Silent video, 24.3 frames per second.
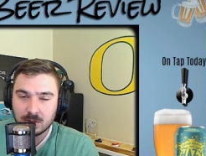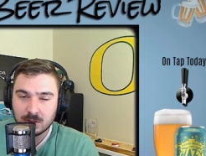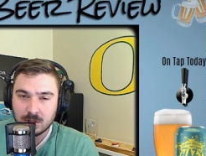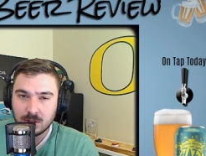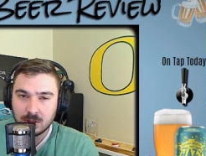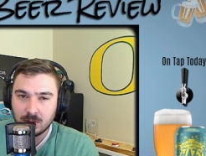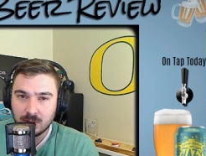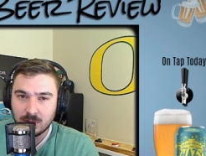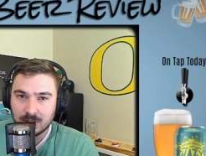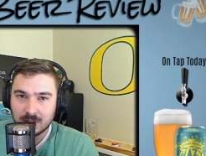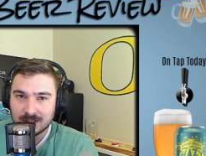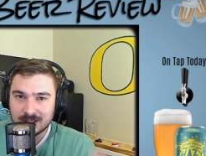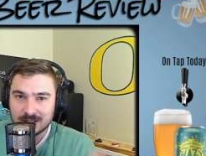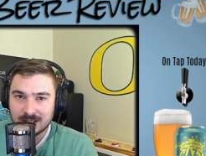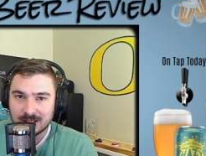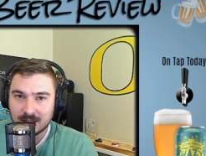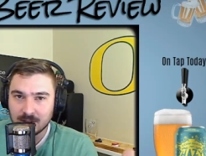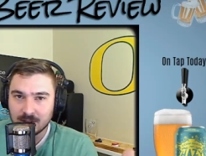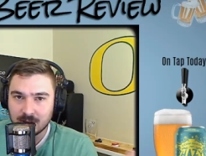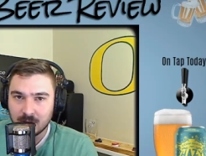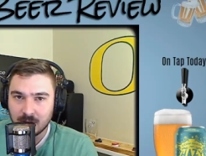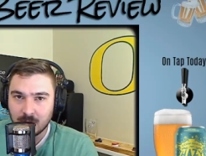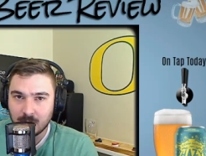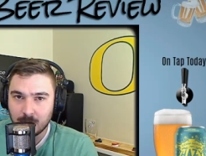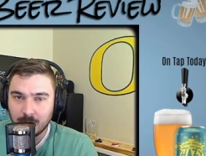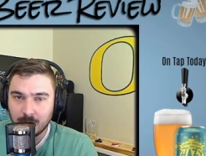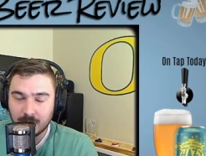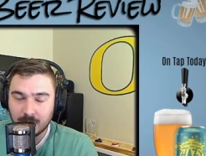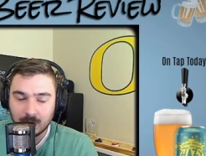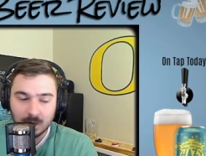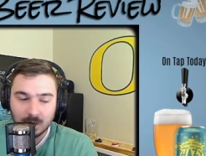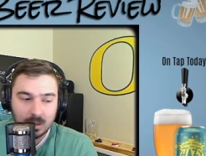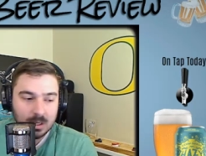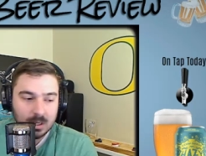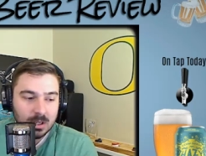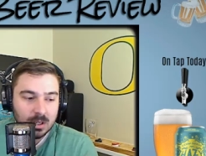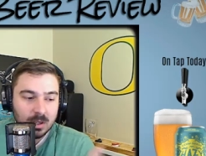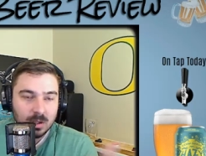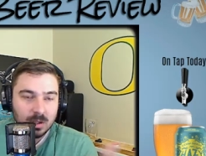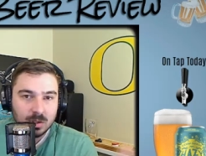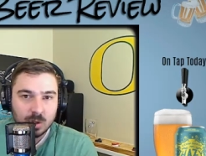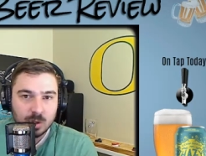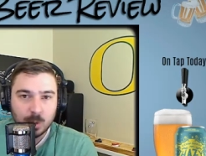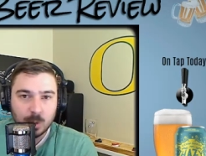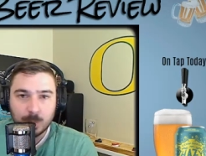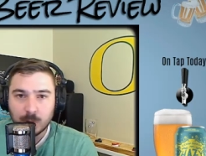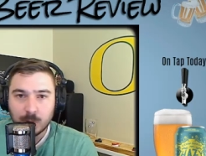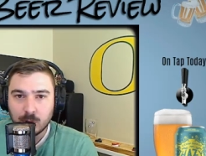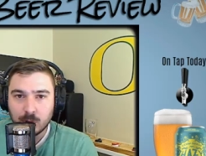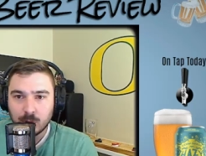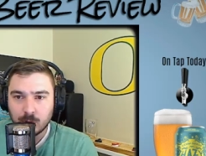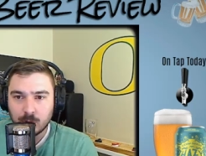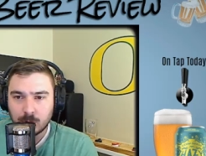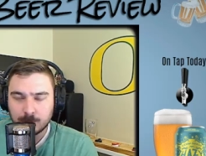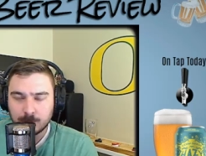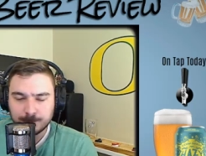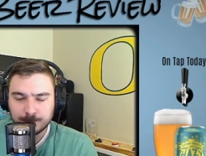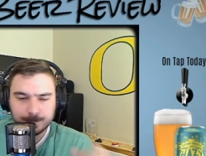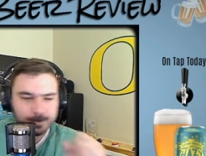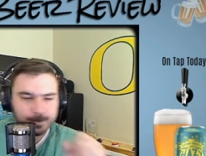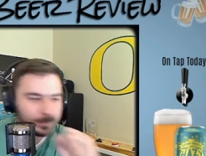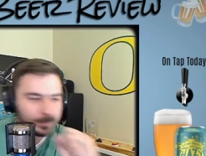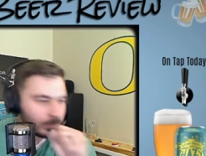to you that sells their beer. Super cool.